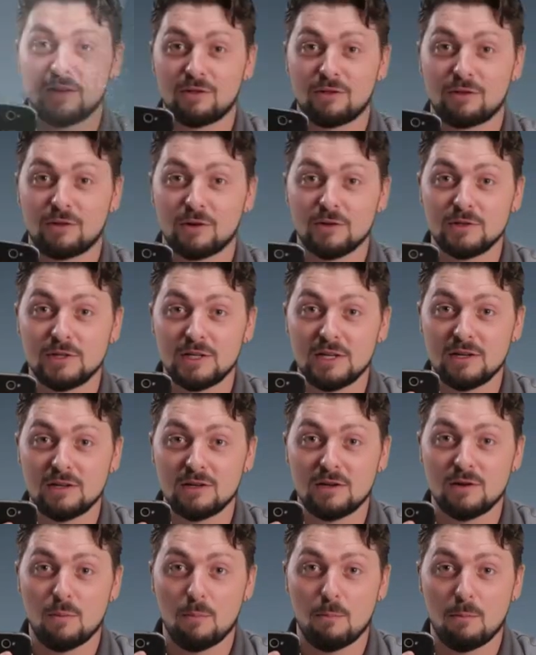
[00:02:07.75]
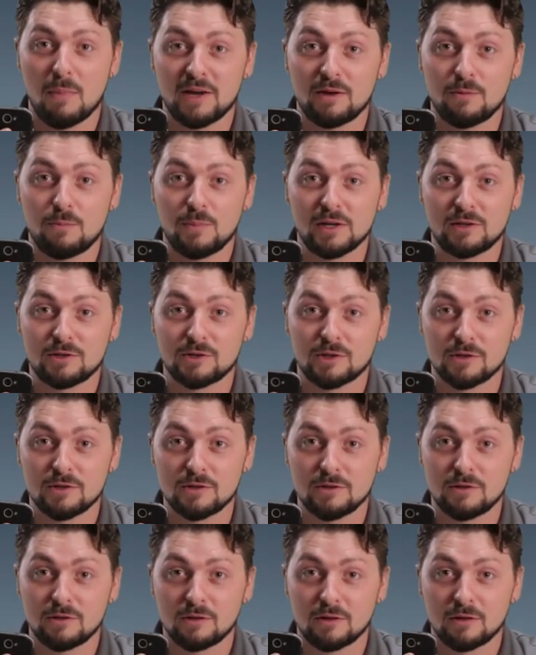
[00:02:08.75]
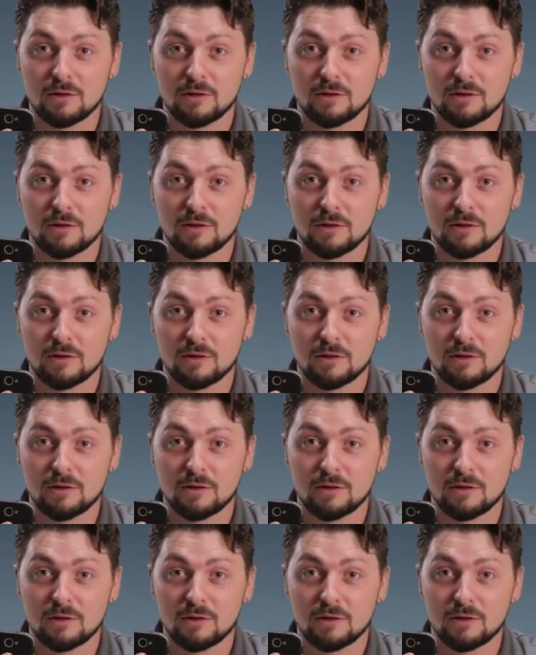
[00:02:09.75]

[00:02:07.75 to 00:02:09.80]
a thirteen megapixel